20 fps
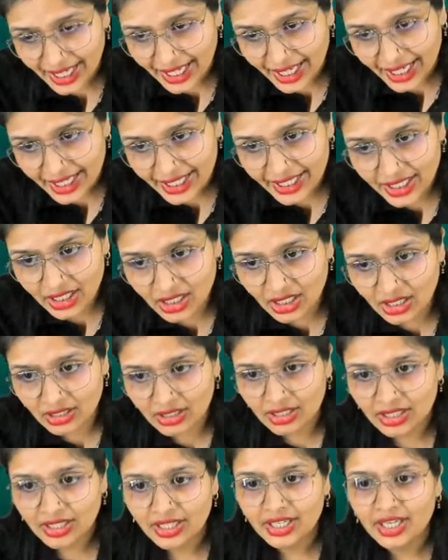Here
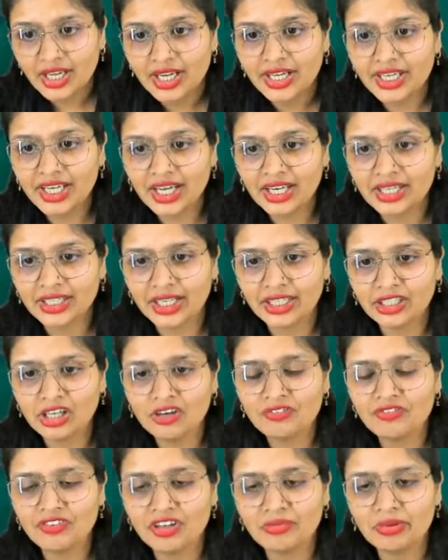runoff
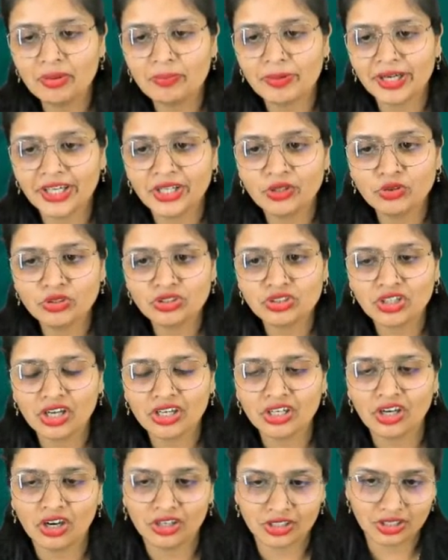will be produced or
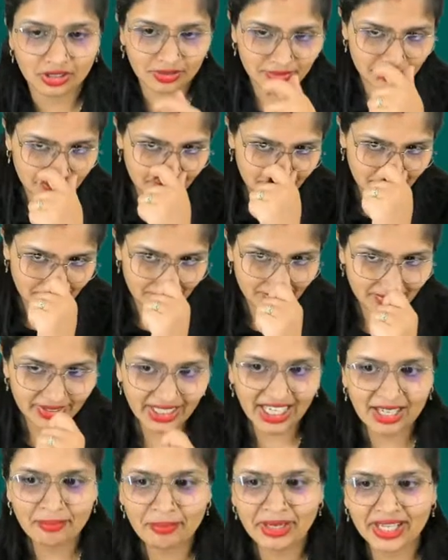not?
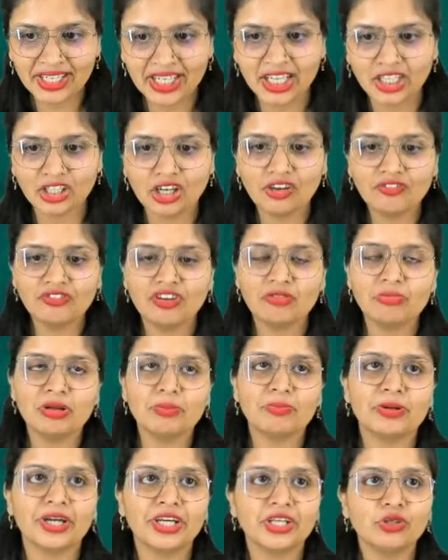Tell me, runoff will be
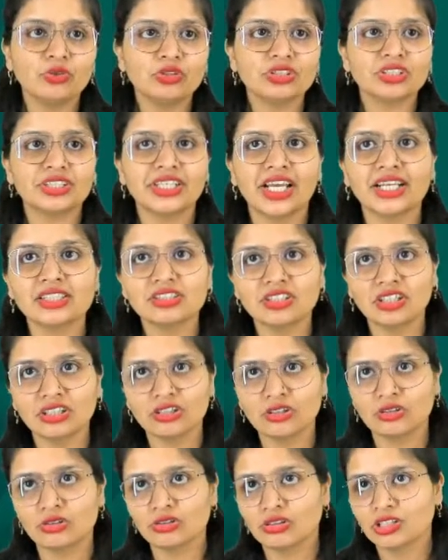produced, yes or
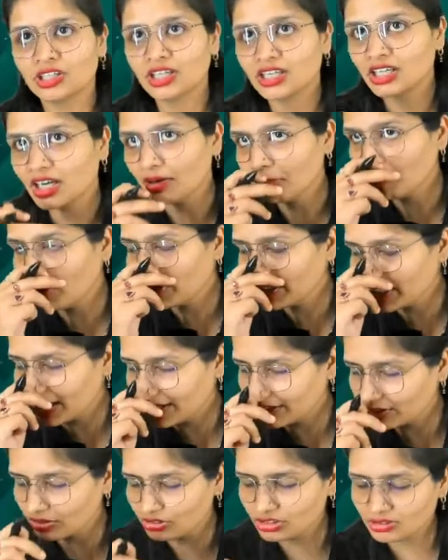no? Come on,
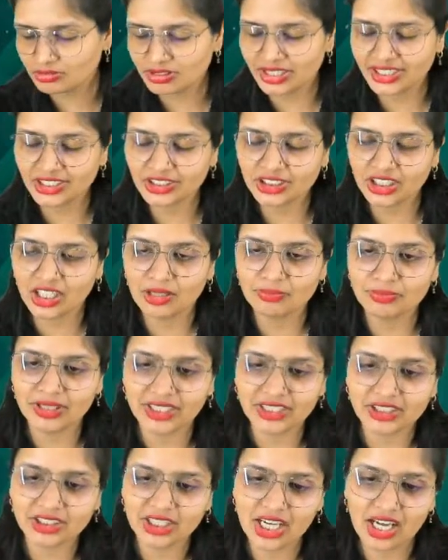Arun, Rishabh,
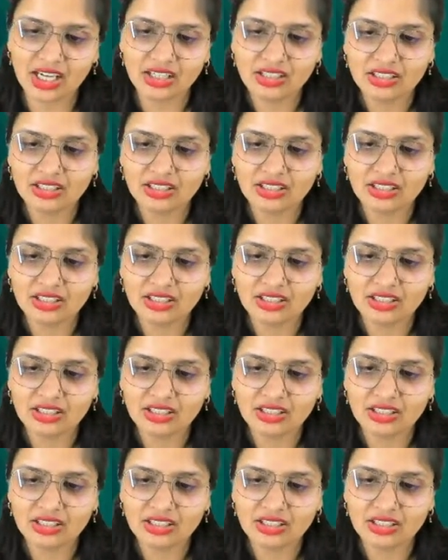Tiksha.